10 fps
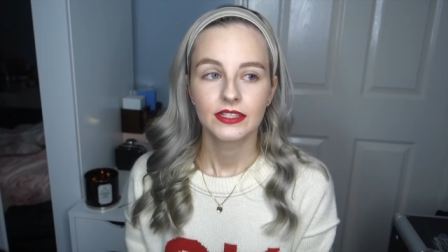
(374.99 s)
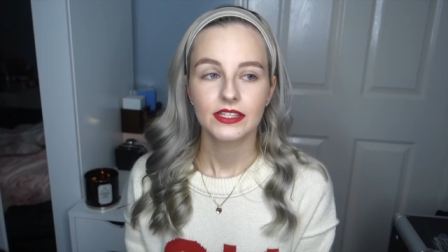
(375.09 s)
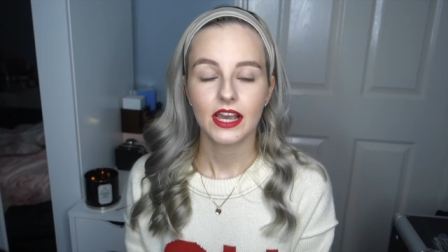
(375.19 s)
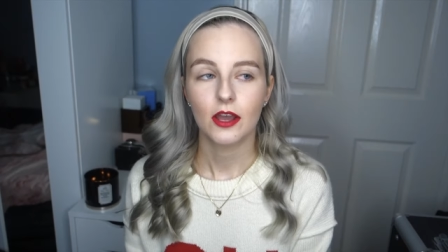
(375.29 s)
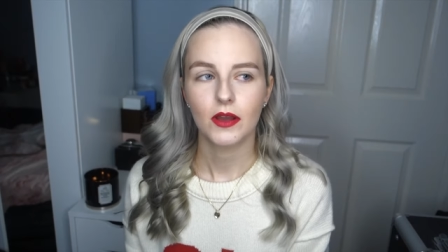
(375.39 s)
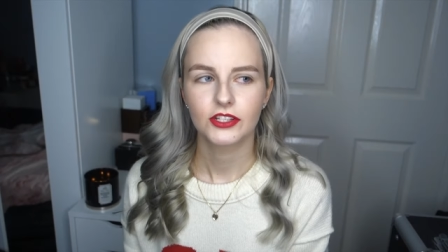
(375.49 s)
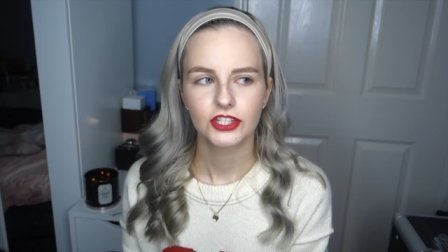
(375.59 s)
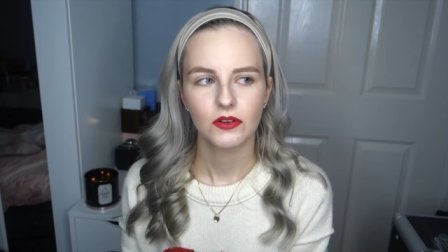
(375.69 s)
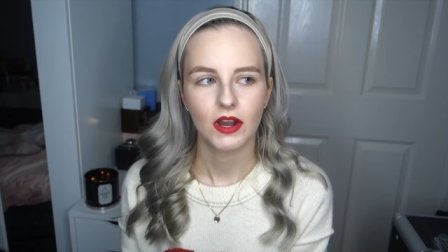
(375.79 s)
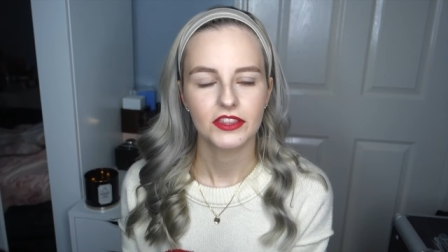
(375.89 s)
So yeah, I,
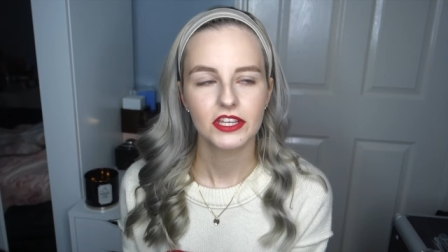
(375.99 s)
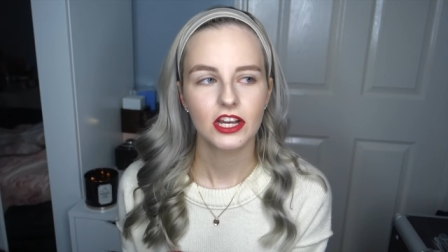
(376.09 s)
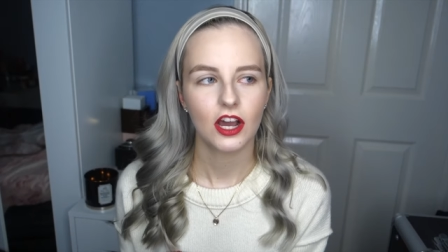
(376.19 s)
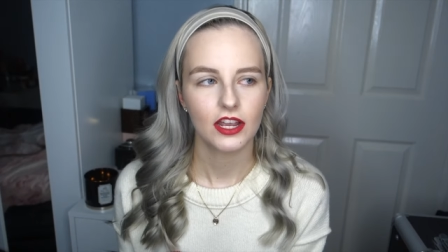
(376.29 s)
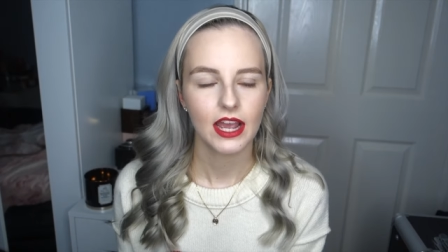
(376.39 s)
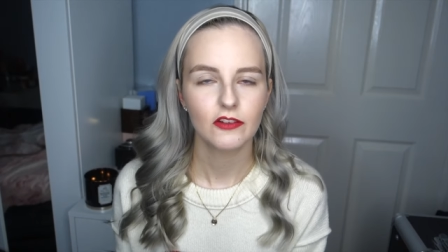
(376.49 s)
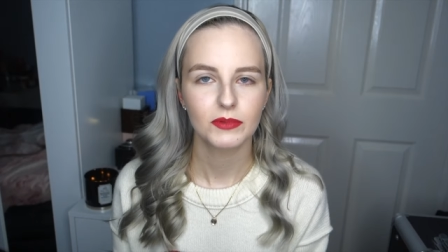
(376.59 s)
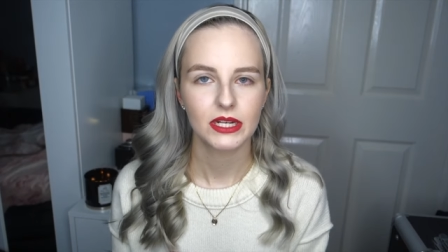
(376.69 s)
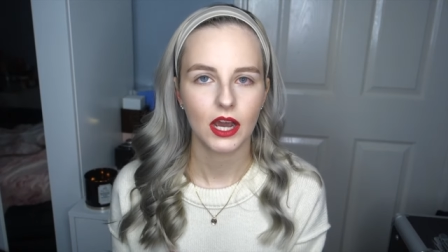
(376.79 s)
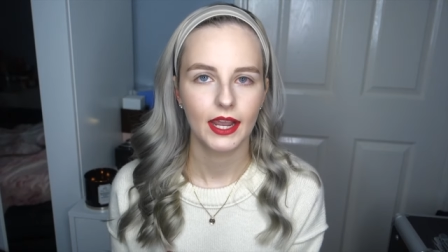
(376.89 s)
do you know what? I think I have
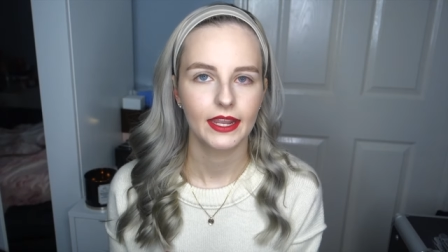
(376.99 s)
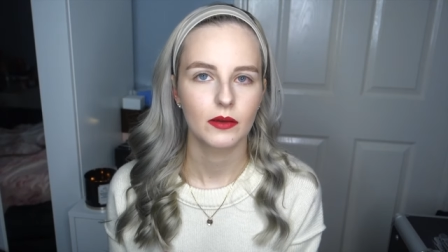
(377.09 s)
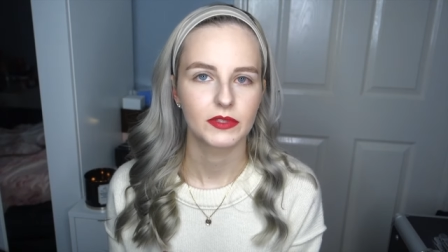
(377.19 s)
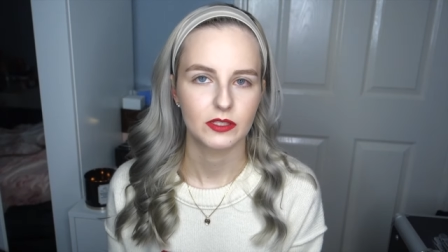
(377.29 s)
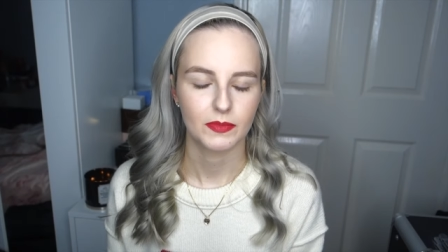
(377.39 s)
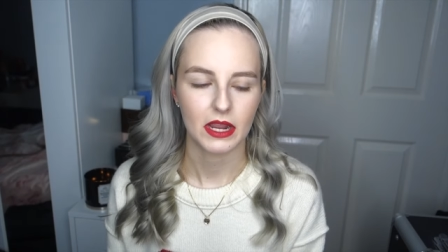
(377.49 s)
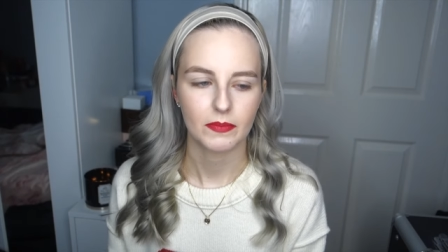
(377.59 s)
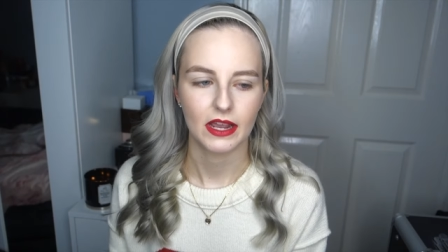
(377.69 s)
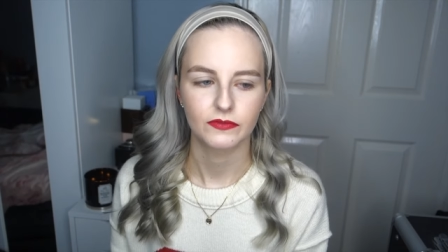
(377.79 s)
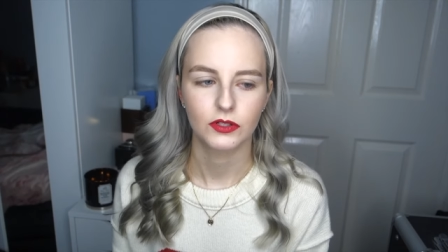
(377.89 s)
been eyeing up this
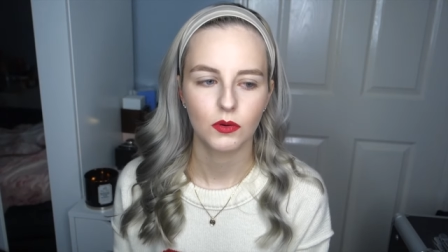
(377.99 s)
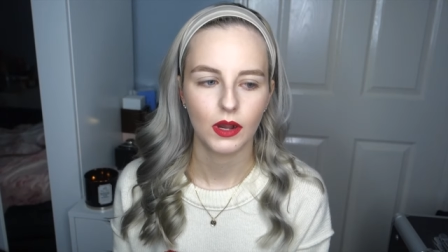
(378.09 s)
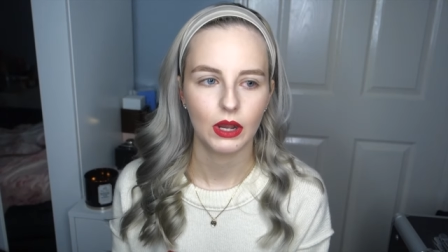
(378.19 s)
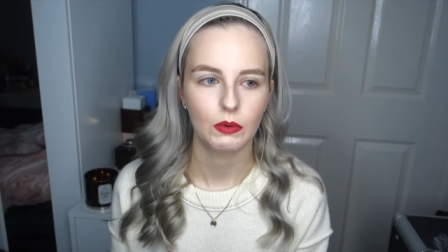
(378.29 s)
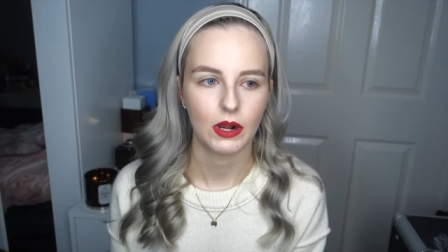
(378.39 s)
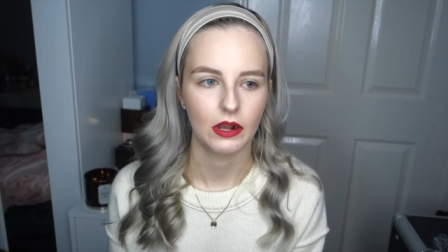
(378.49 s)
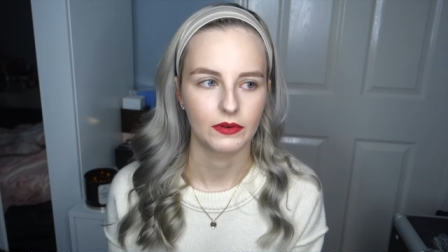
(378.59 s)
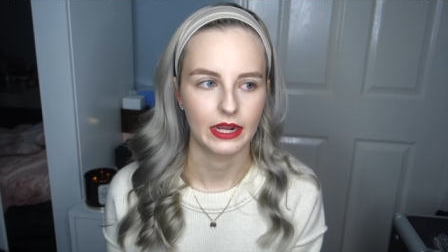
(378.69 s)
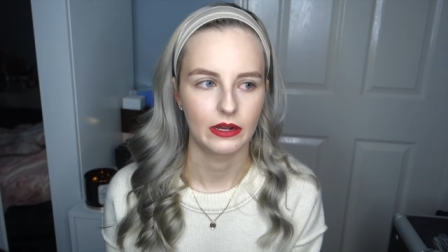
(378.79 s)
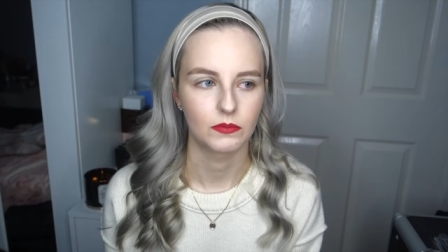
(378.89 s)
backpack for quite a while
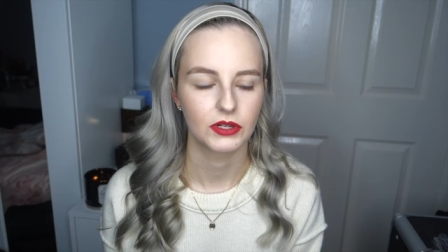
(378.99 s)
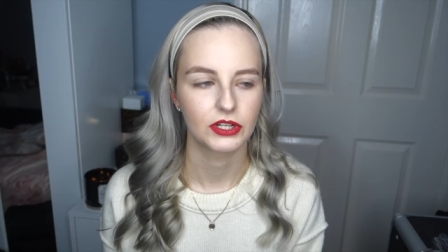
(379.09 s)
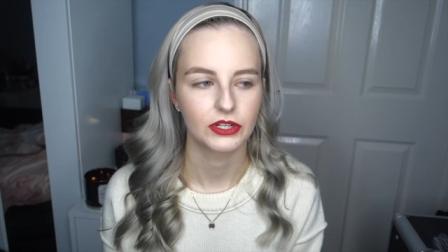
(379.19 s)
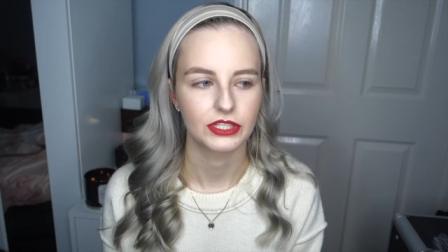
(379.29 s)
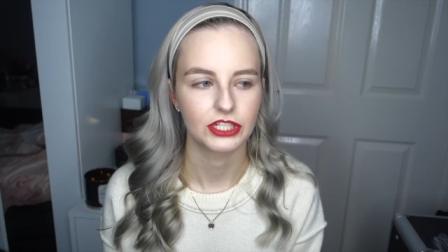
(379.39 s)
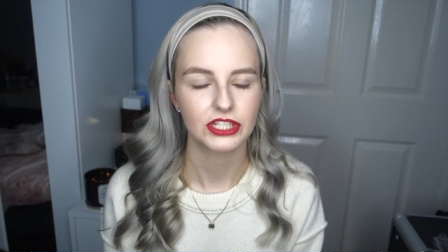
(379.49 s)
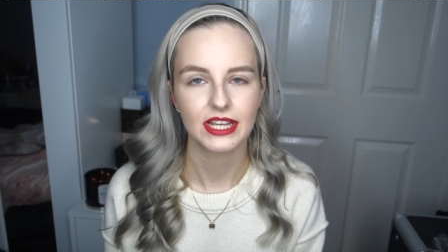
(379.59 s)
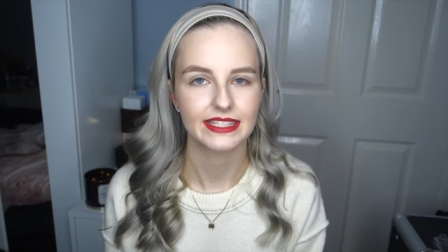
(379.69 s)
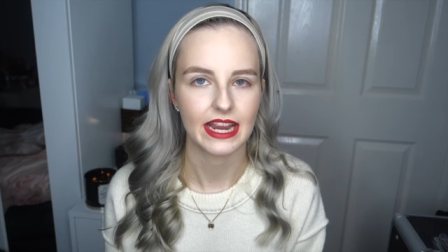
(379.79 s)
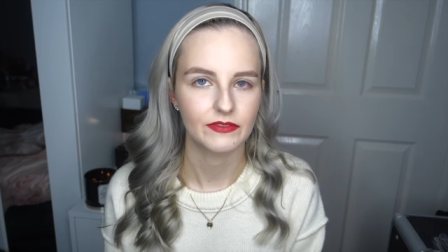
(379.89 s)
now because it just
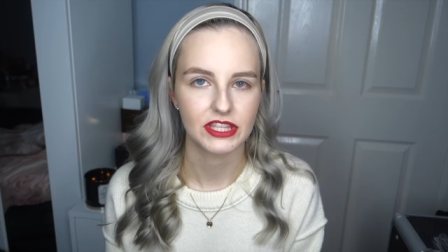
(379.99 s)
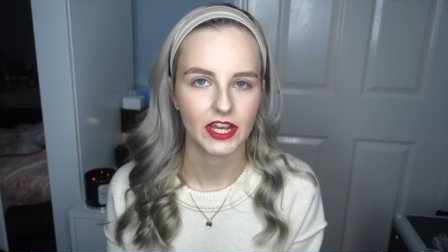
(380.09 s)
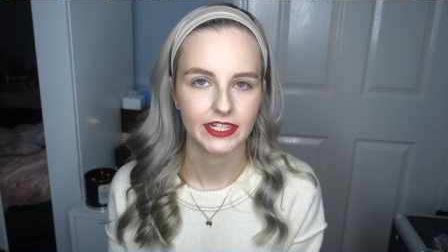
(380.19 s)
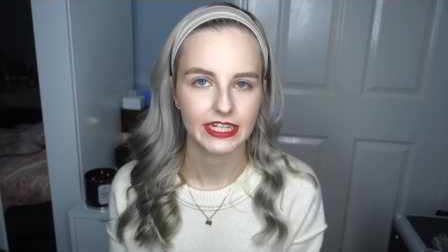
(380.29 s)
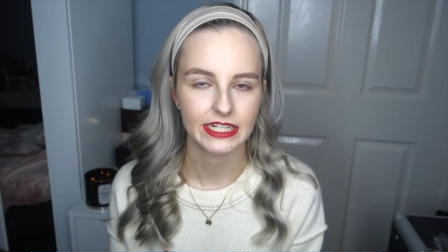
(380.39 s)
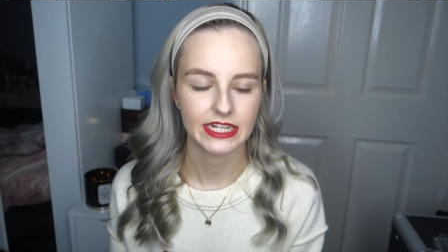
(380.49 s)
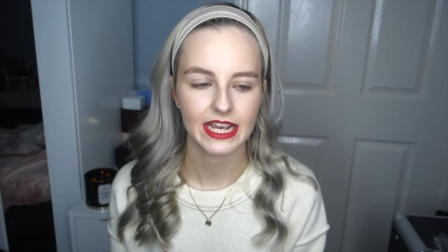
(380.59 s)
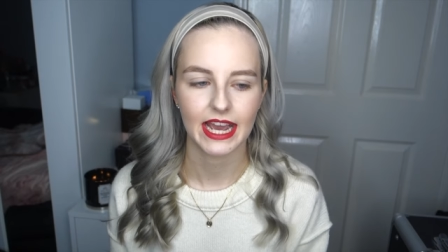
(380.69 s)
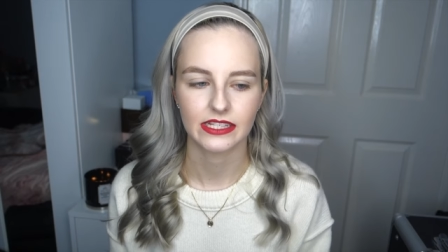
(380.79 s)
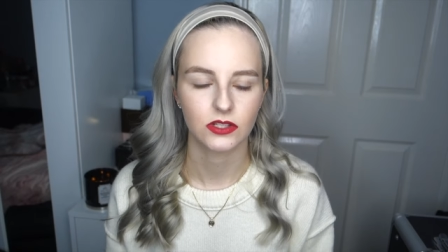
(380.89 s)
has everything I need and
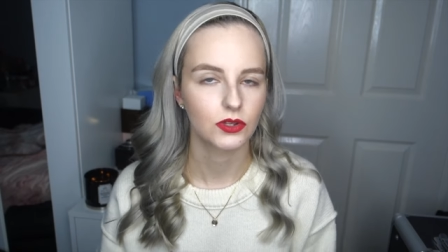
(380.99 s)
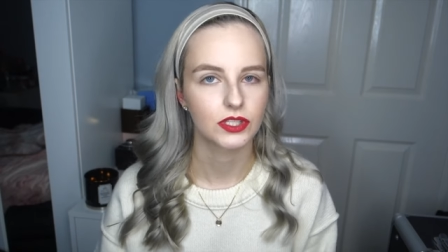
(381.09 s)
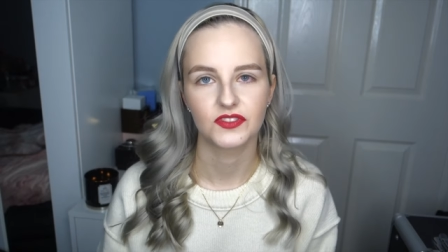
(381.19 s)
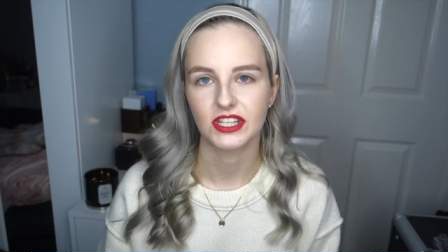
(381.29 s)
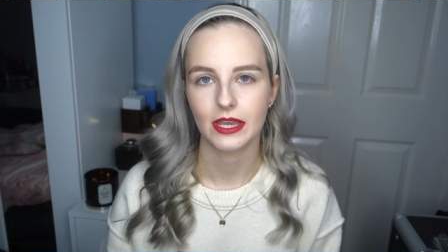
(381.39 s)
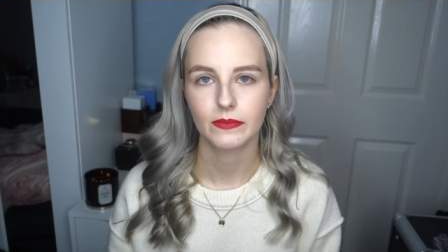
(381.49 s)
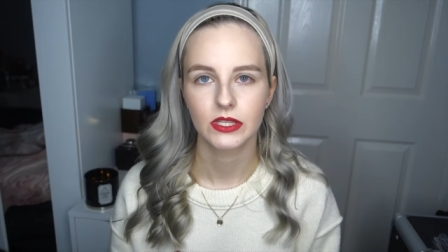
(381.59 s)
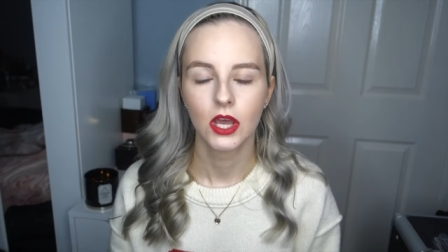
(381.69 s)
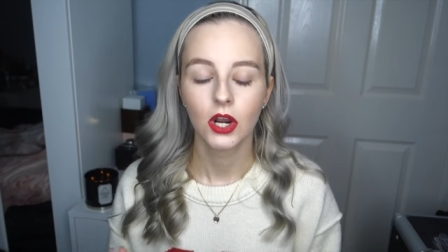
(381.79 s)
it. it has lots of zips,